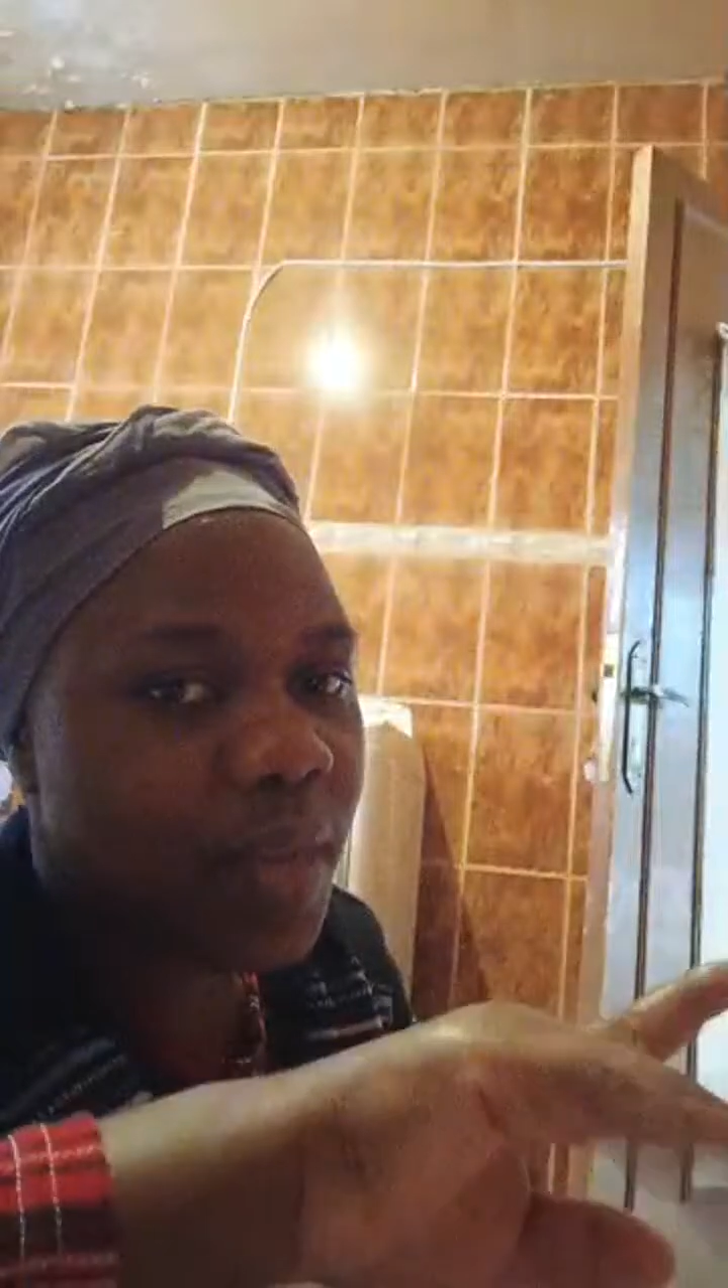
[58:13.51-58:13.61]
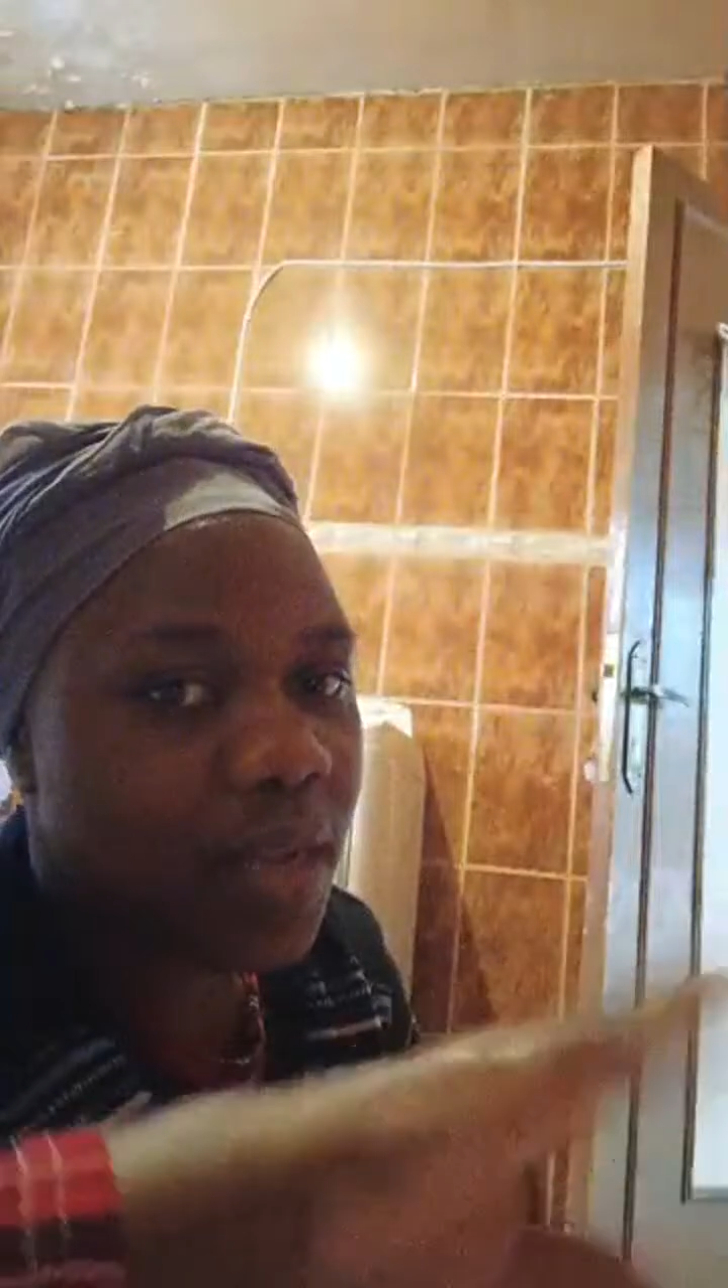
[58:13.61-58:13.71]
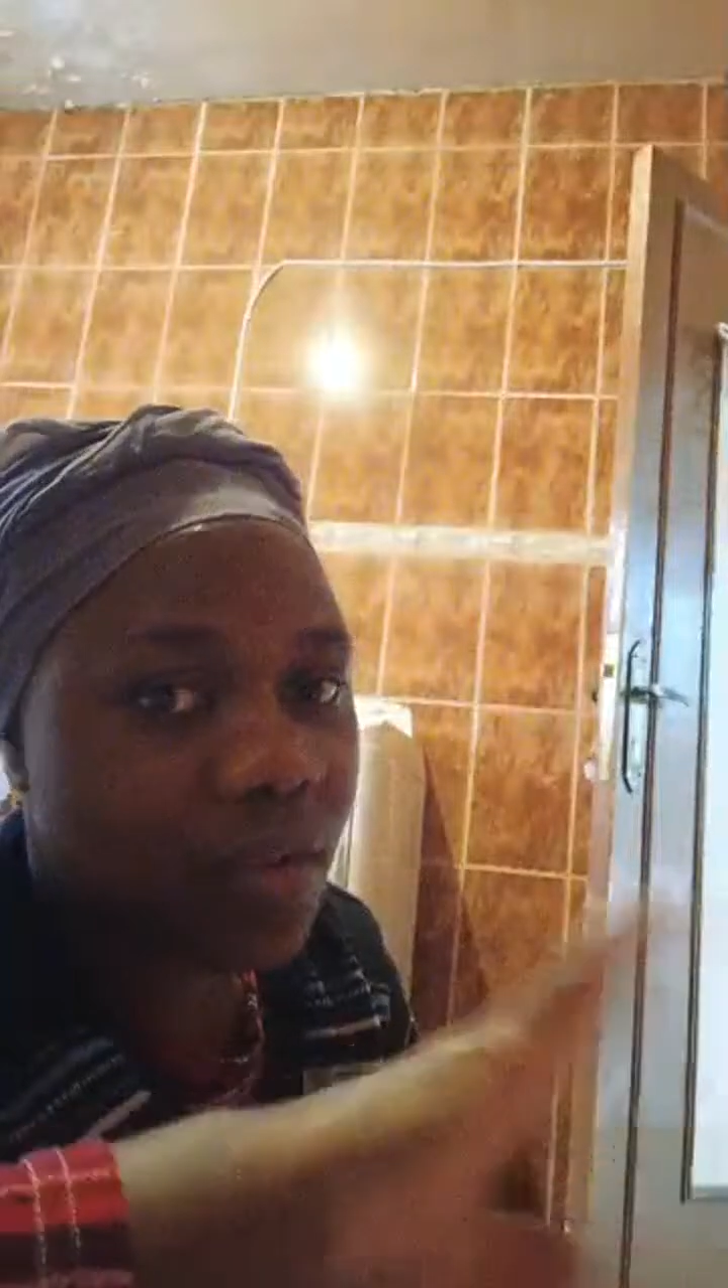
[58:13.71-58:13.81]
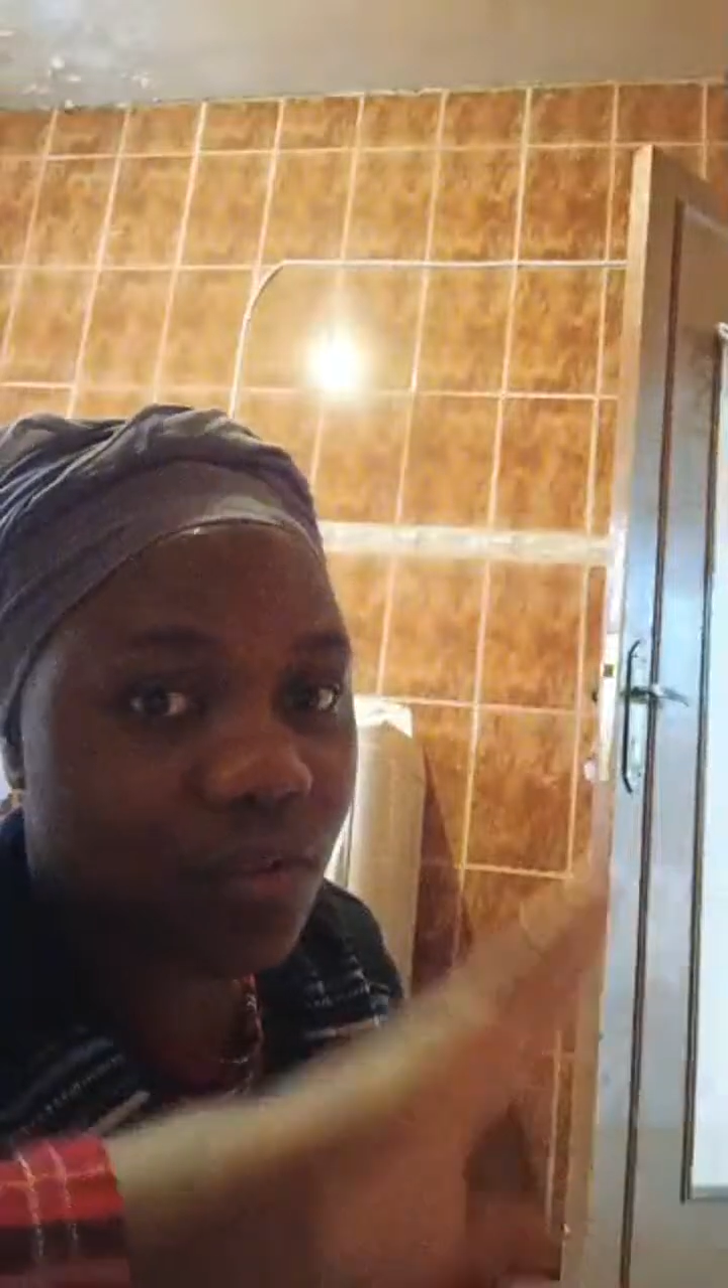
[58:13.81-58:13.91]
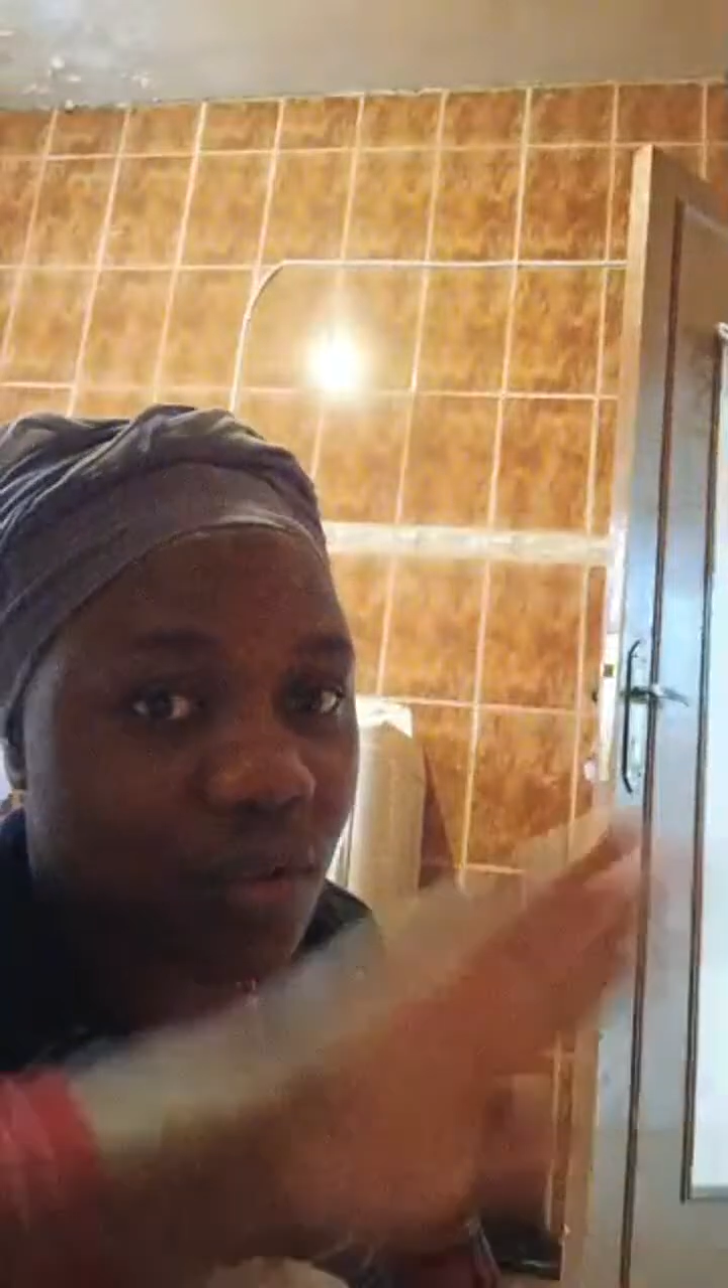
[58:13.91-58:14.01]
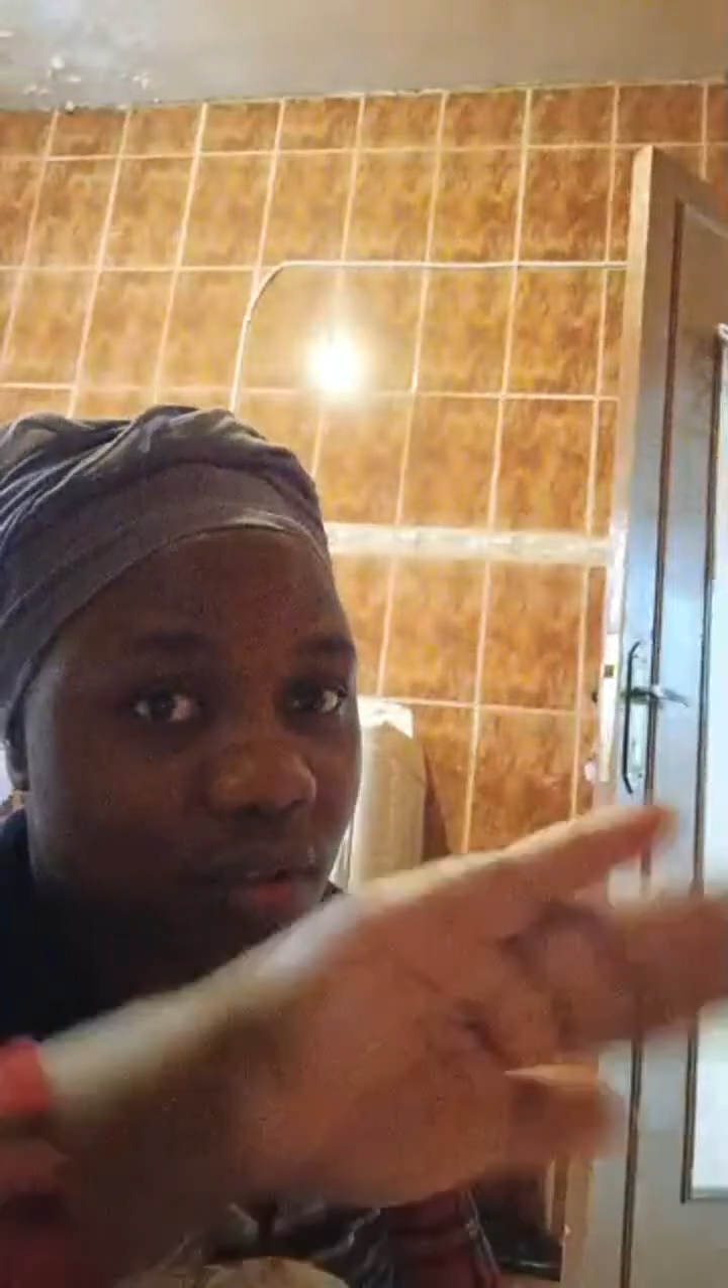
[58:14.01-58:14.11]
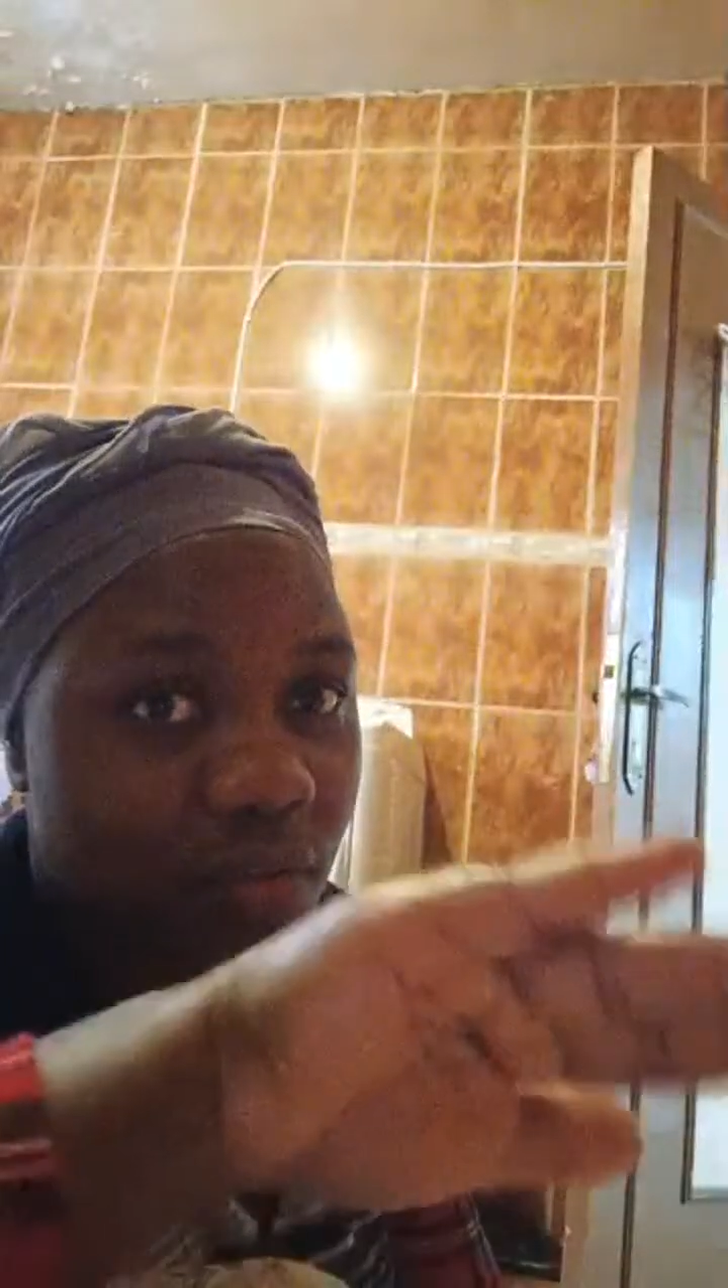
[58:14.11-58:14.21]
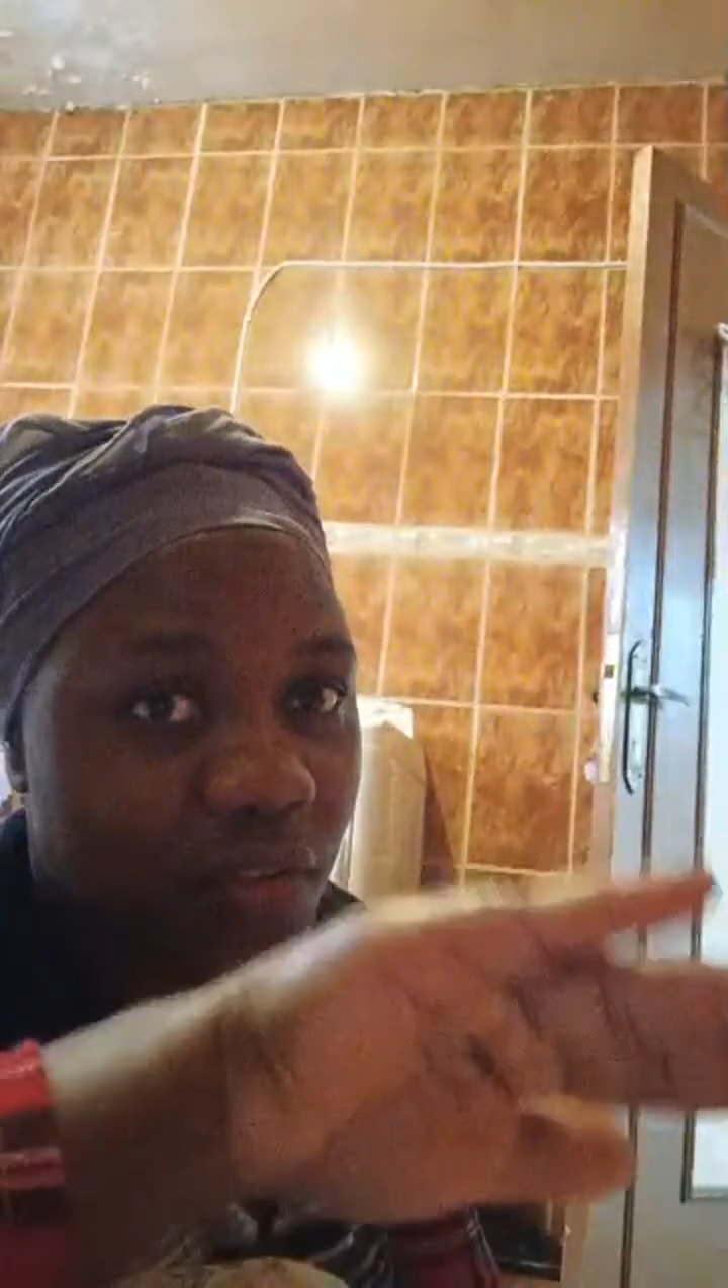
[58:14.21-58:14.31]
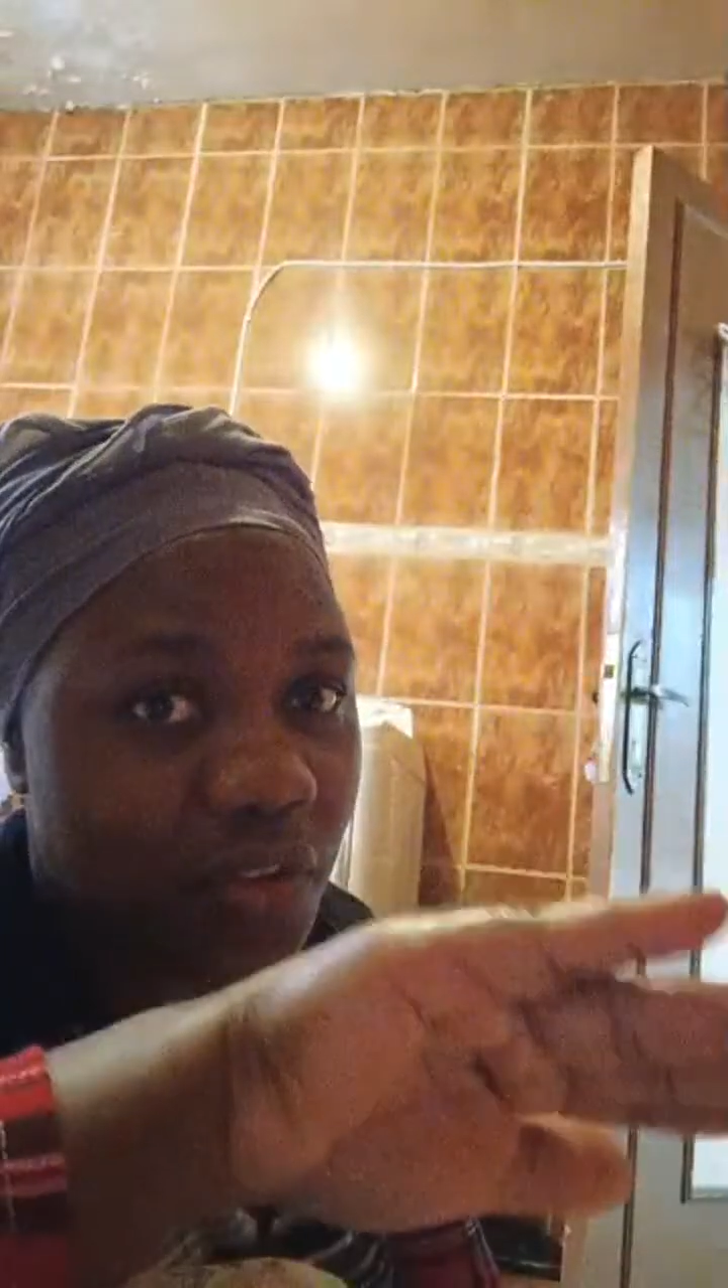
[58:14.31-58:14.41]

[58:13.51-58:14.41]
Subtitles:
Those are the videos